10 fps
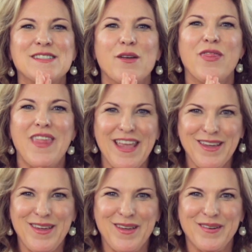So
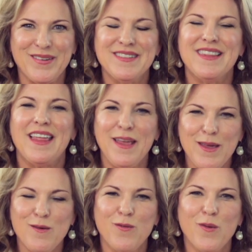thank you.
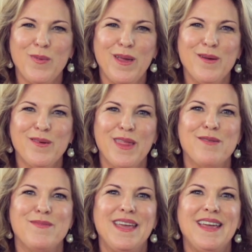Thank you for being
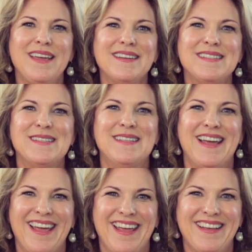with me
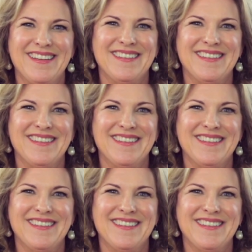today.